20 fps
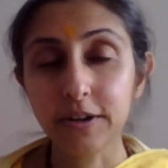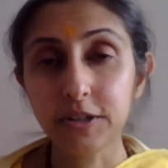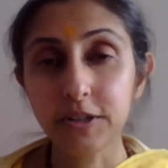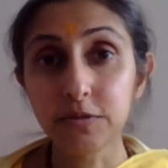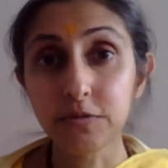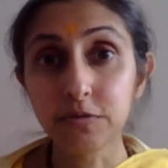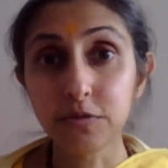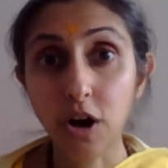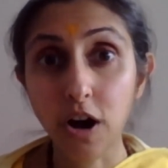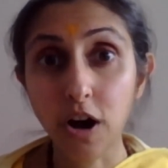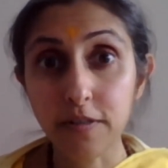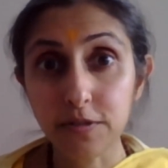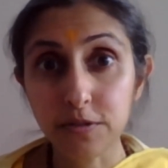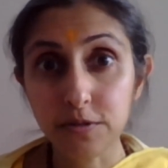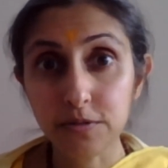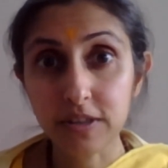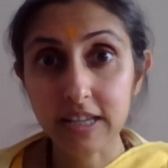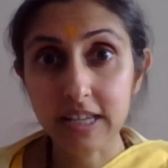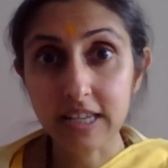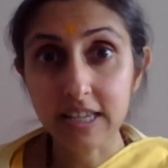you've gone
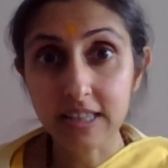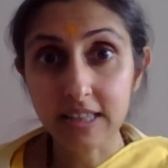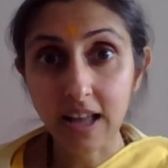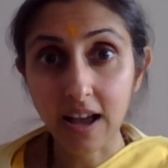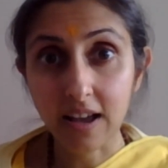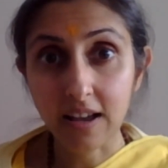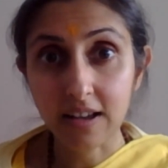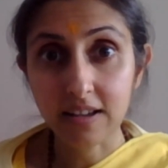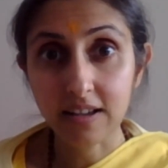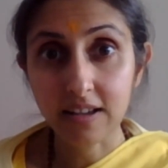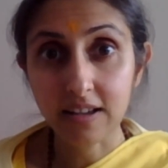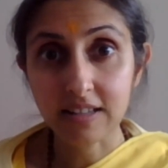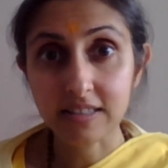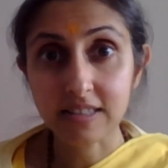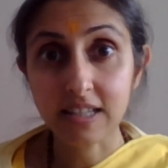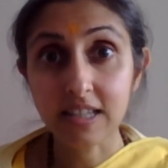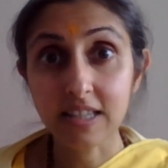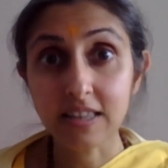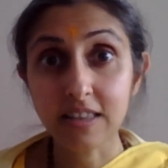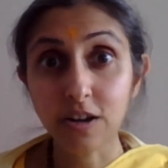through the Gita.
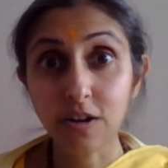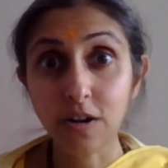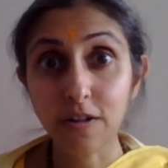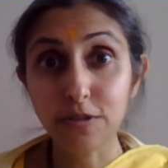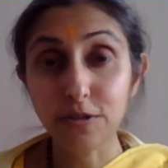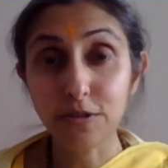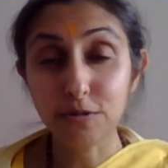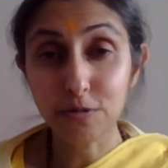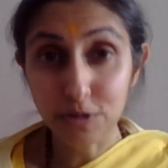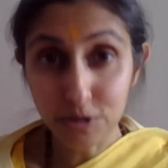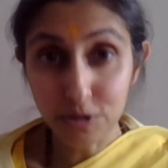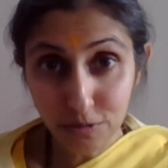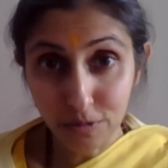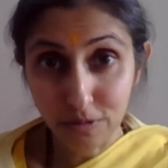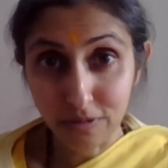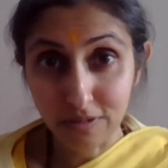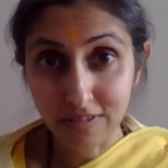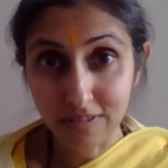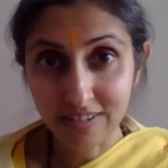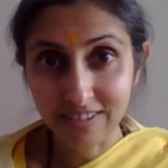Has the Gita gone through
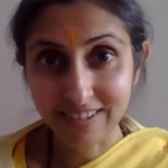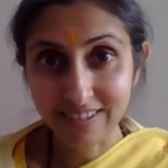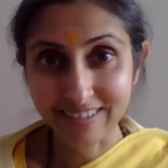you?